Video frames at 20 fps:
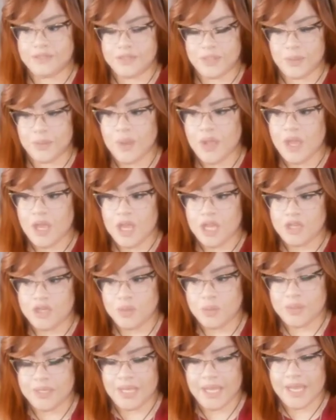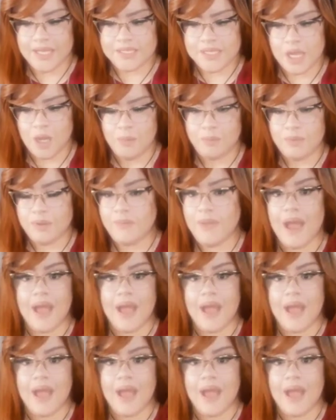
So you can't help them,